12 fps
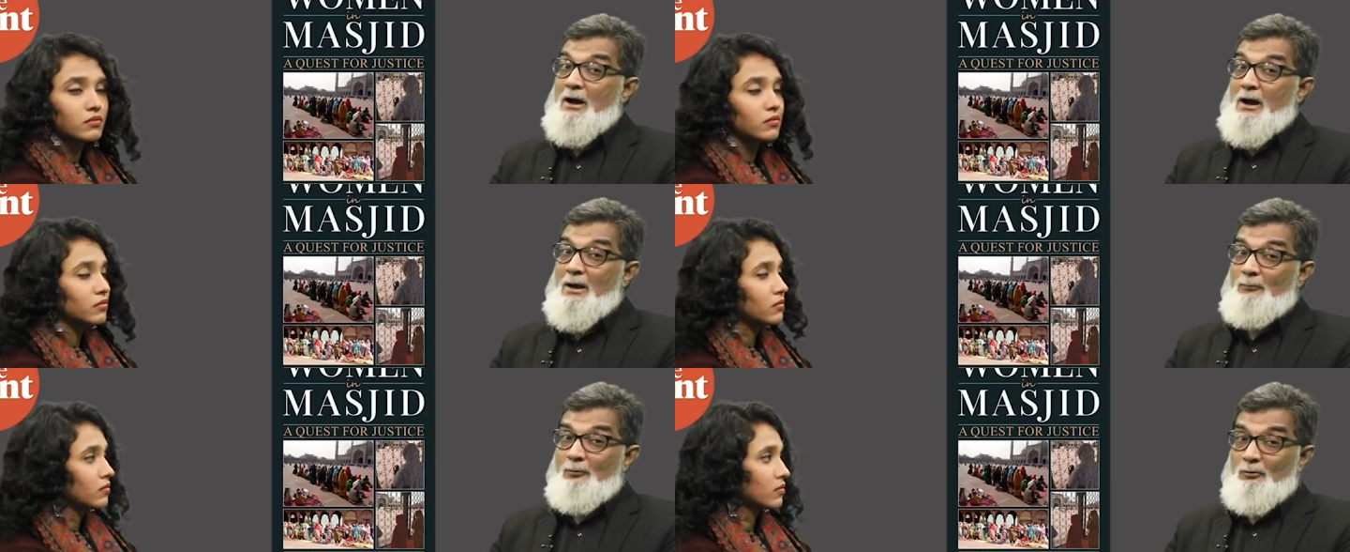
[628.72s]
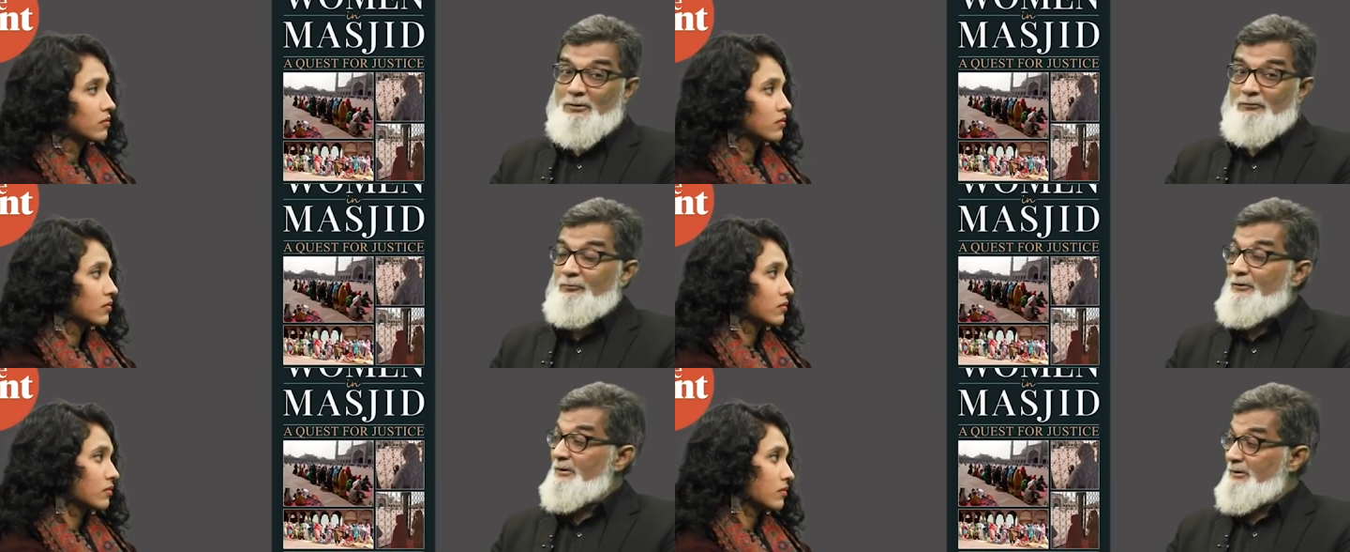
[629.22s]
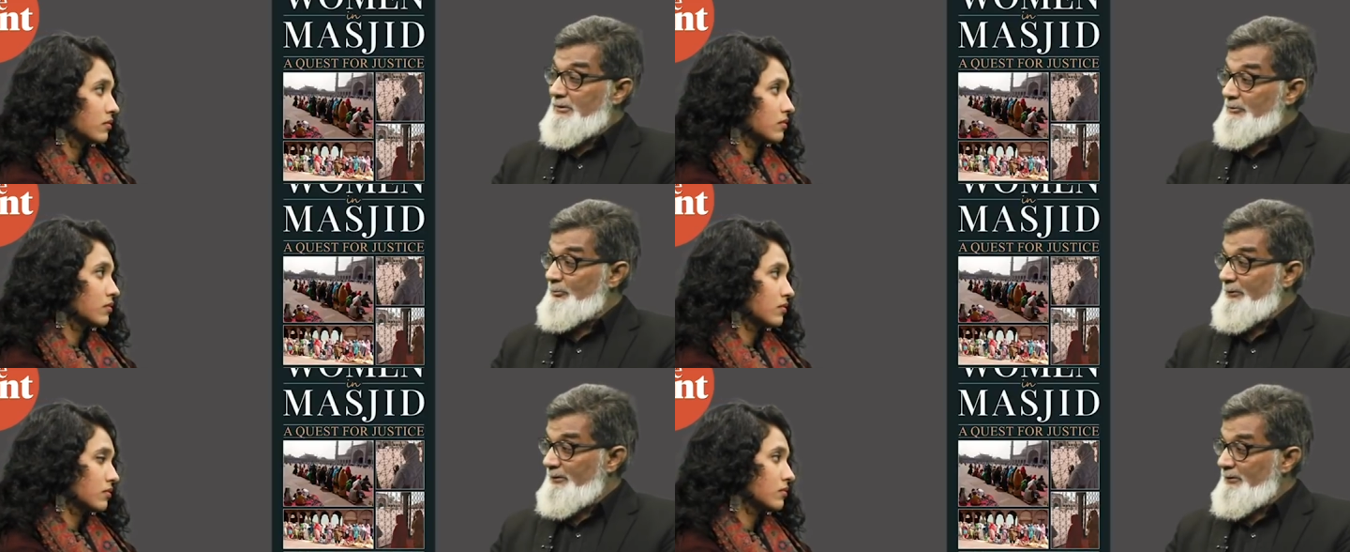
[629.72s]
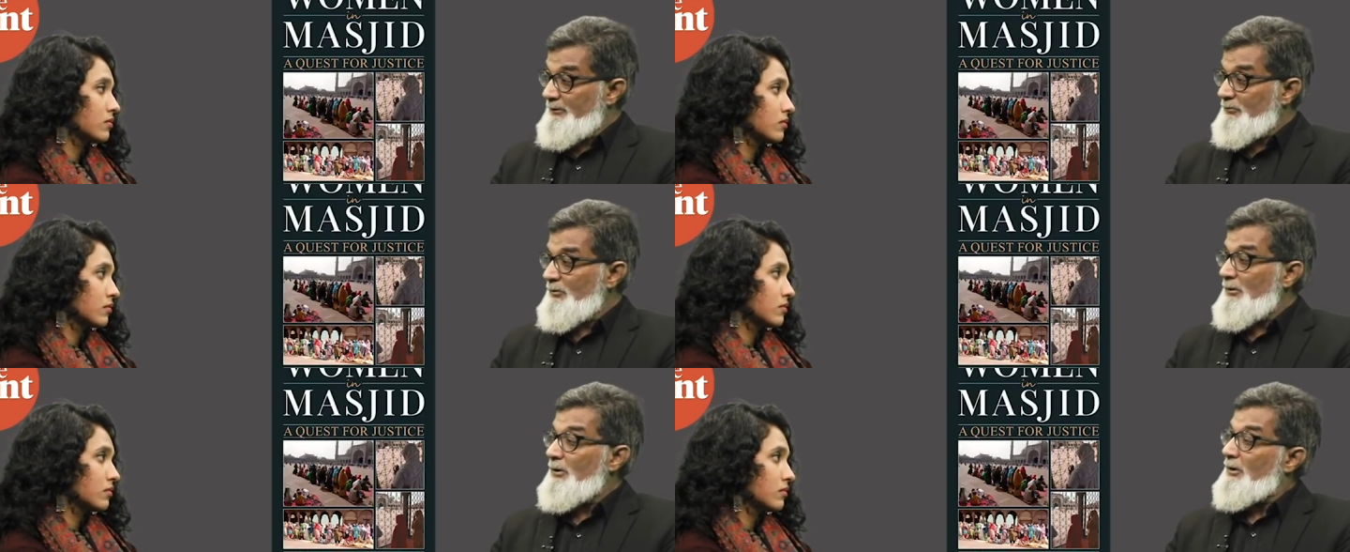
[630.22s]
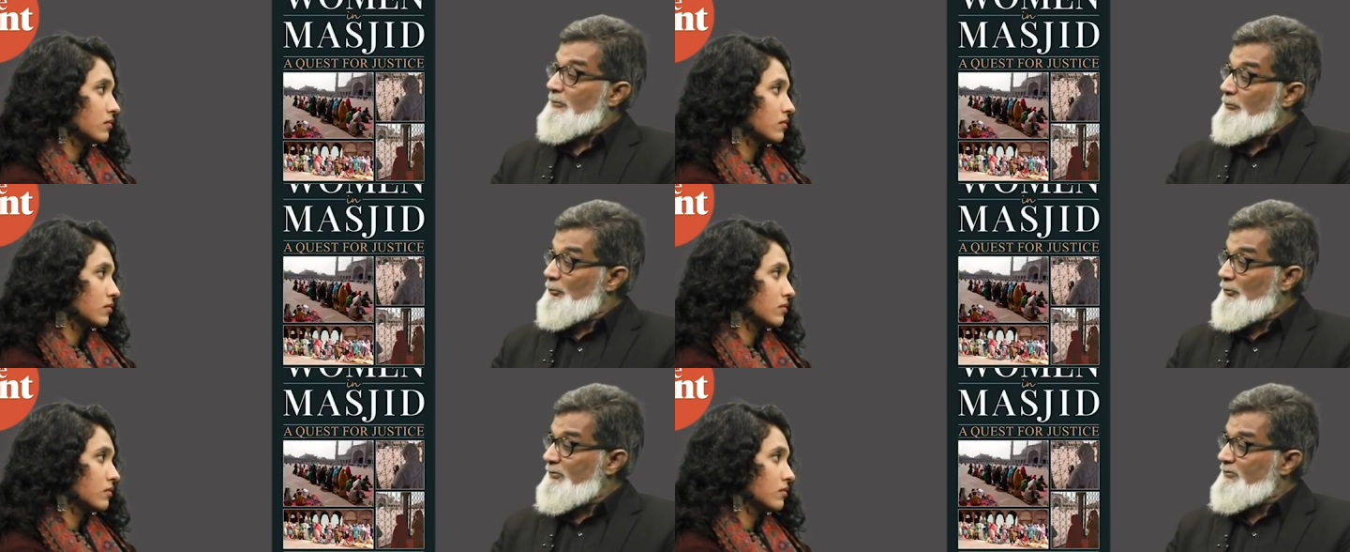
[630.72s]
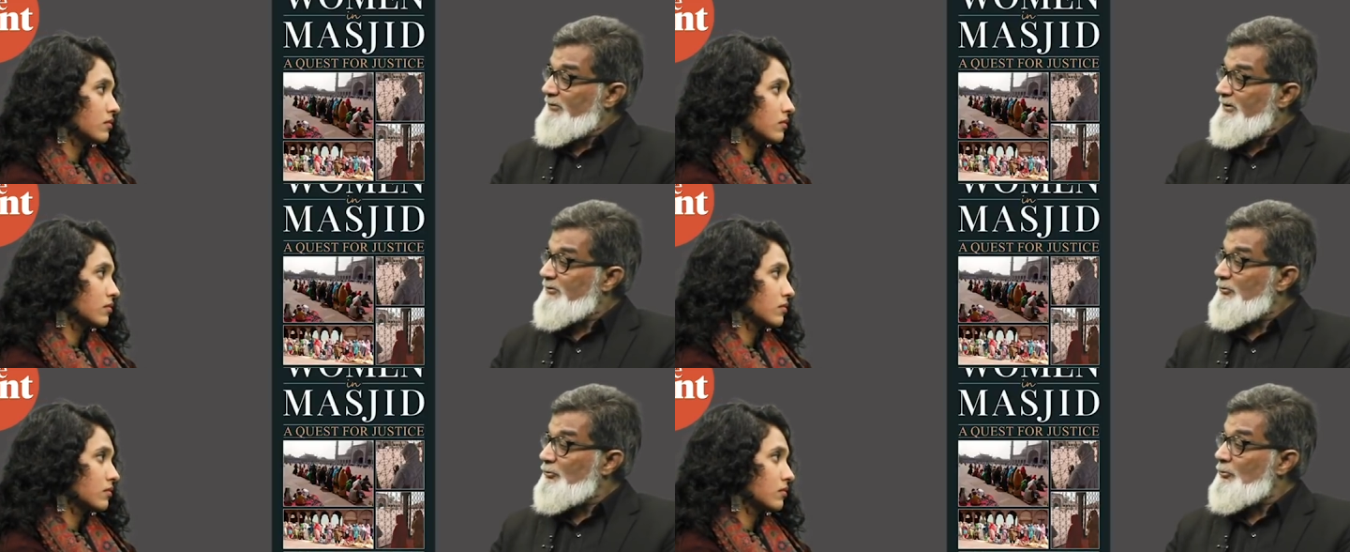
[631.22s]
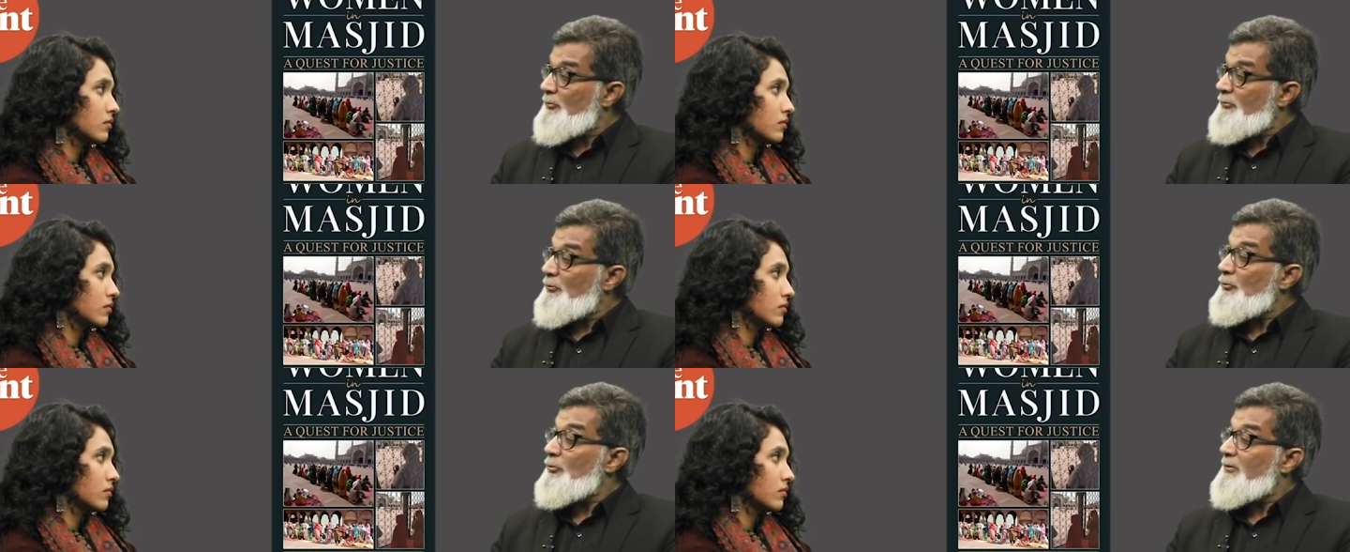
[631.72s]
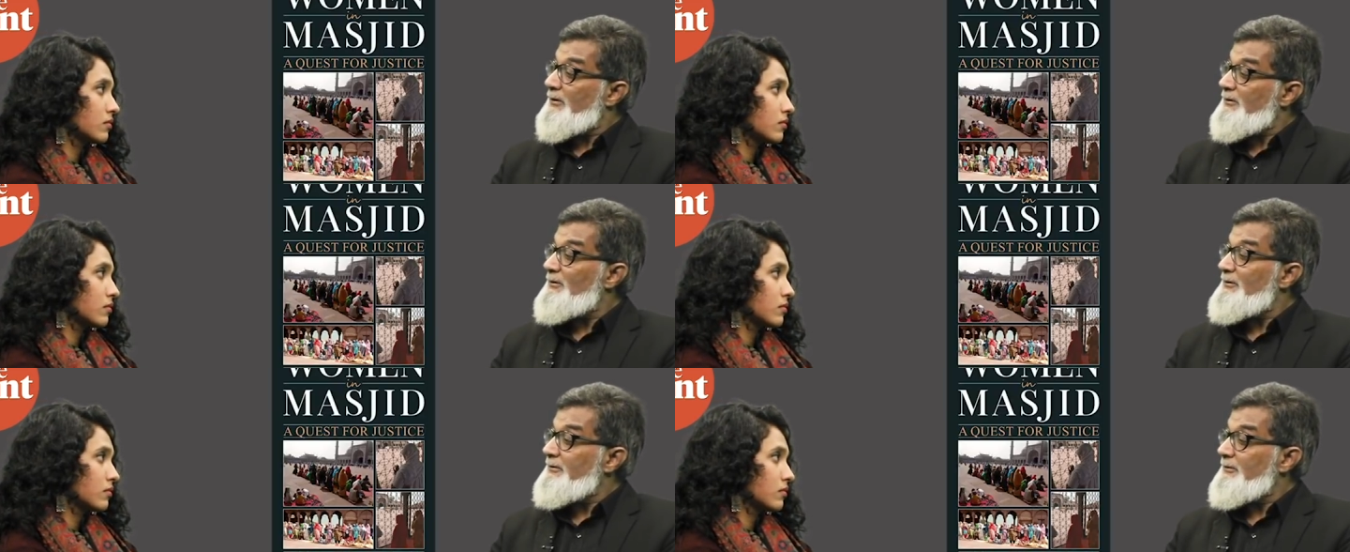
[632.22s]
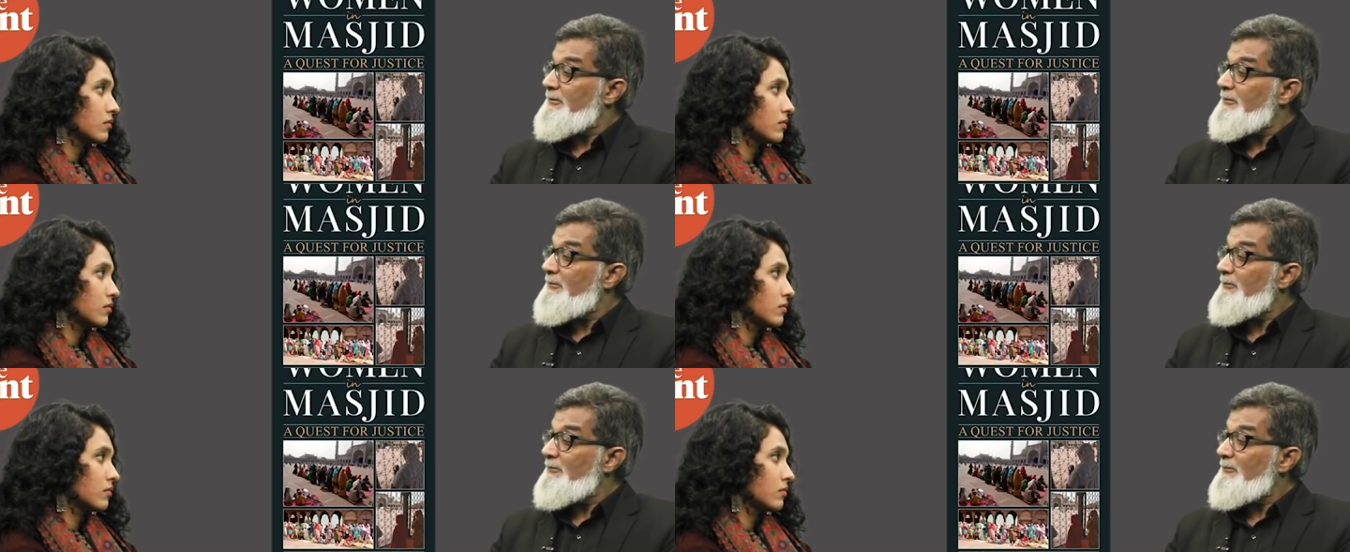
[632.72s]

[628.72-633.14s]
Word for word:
Speaker 1: I am going for Eid prayers, you stay at home, you cook and clean.